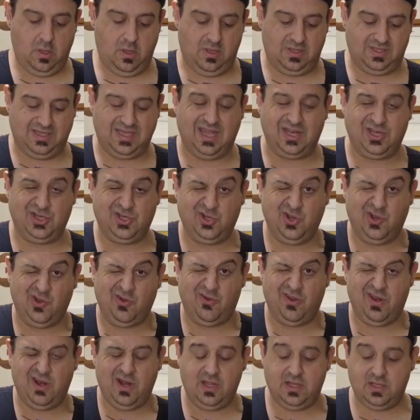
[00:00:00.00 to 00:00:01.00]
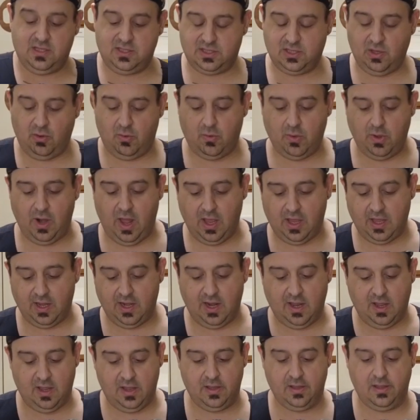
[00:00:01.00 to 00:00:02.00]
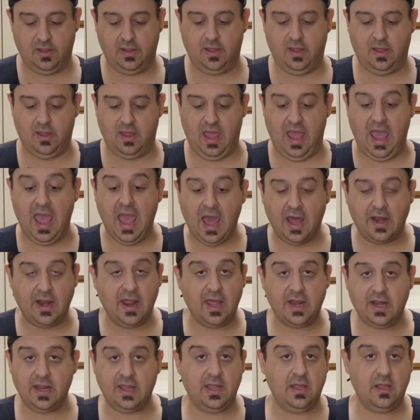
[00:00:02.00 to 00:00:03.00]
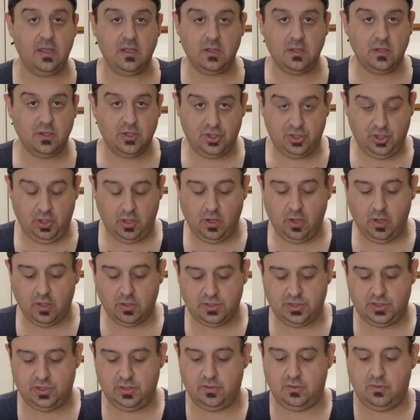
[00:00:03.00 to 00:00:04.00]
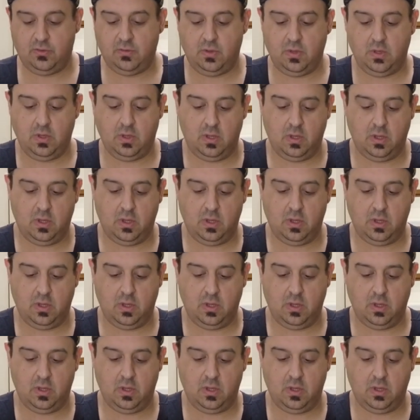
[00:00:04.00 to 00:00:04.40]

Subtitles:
It's got sugar in it, so we're not going to add any sugar to